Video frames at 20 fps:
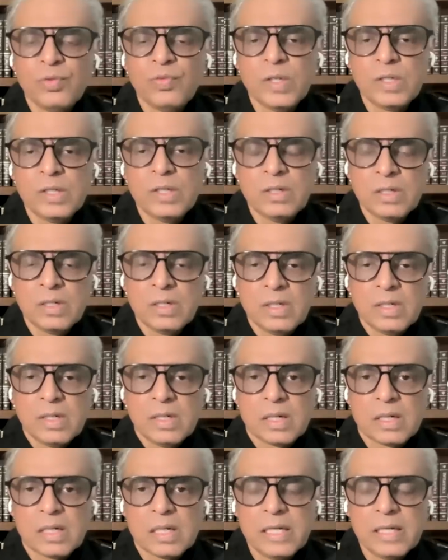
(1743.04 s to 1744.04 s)
would
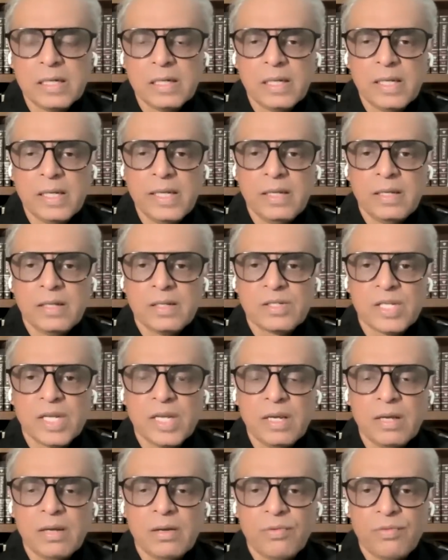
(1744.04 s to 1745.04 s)
clearly
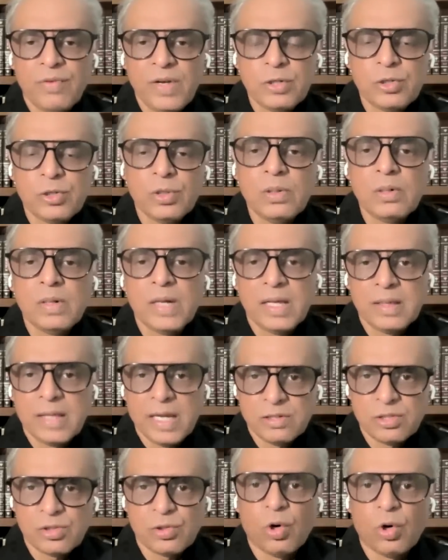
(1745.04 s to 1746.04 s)
say veto and
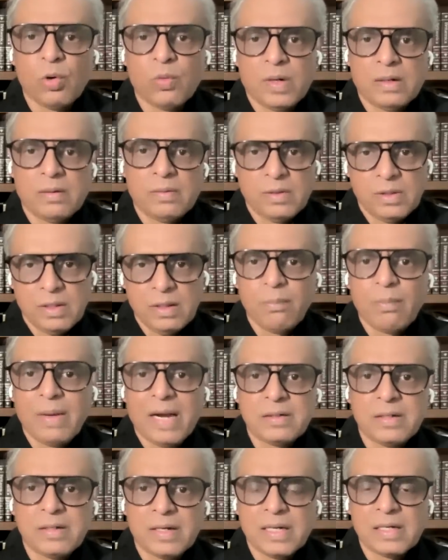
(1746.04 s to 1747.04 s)
that's over. The
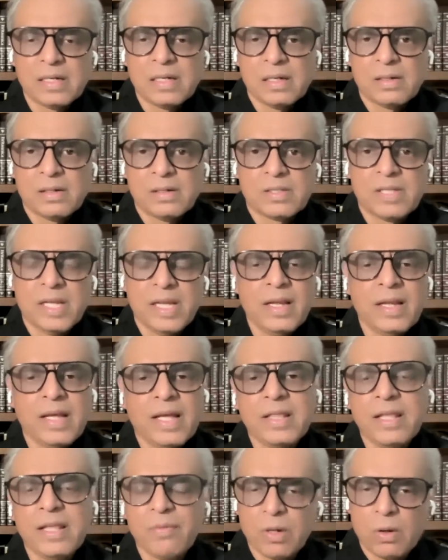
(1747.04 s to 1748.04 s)
matter settles there.
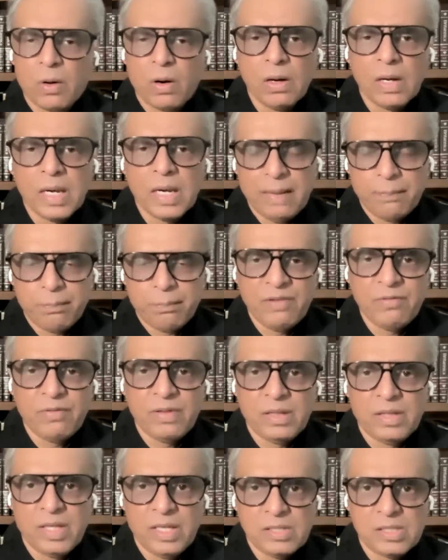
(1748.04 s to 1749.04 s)
And they were all happy
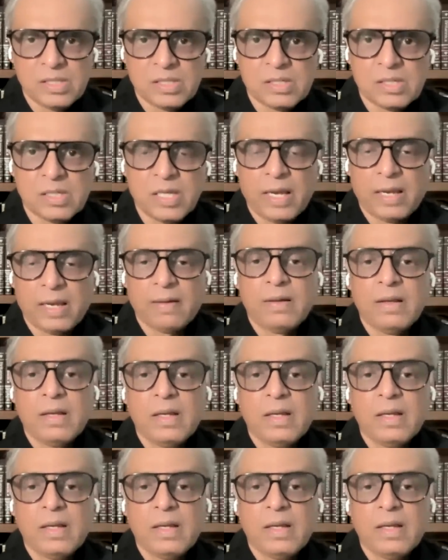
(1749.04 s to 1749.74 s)
with this thing.